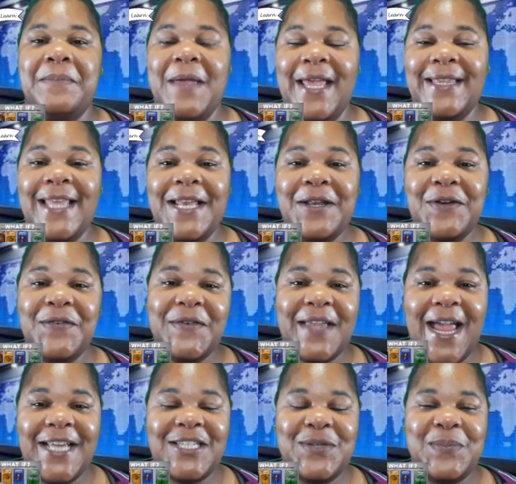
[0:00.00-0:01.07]
hit that
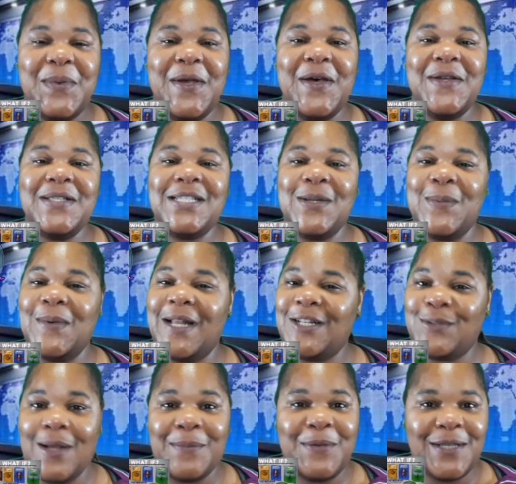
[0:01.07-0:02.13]
notification bell so when I
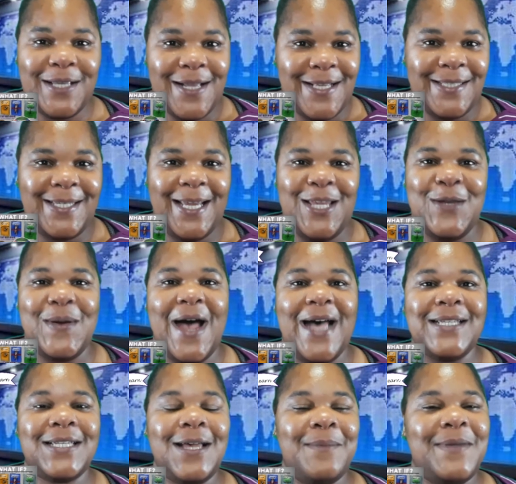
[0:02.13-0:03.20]
drop the content, you
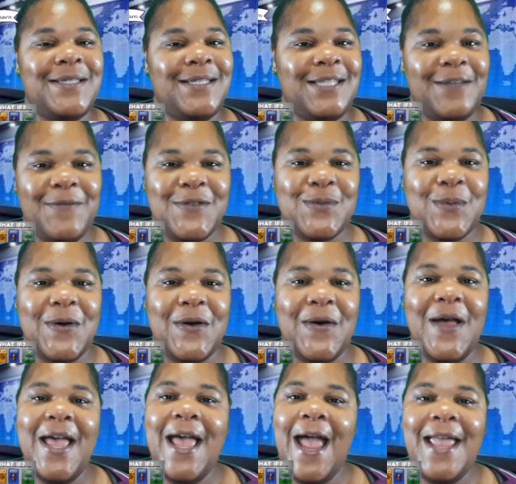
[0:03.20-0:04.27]
guys come into Difference
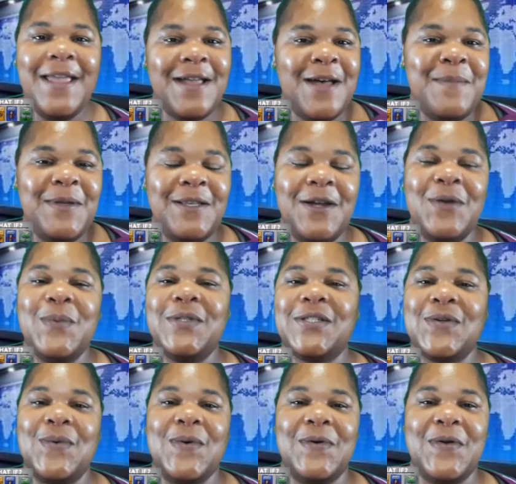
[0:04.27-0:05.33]
World and you come and learn
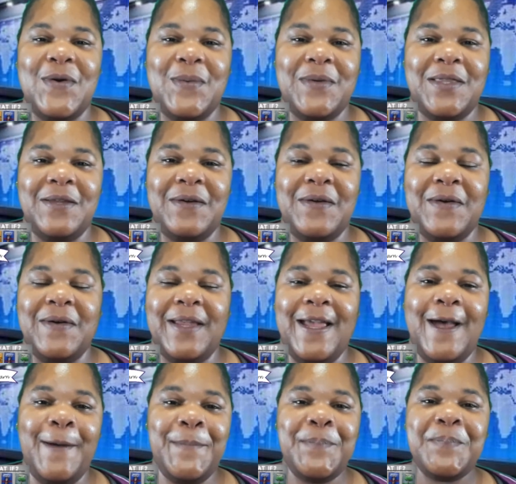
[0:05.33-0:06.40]
what's going on with your girl,
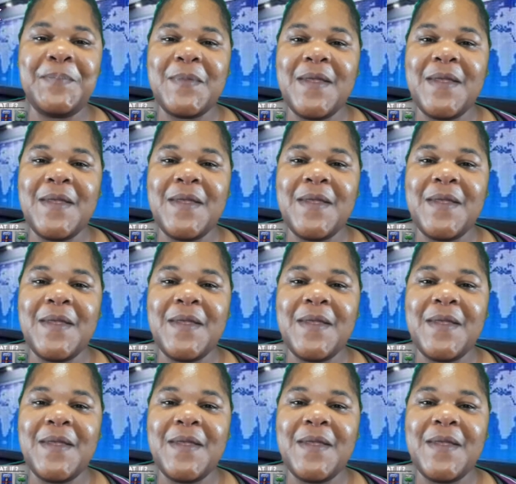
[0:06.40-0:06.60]
yeah?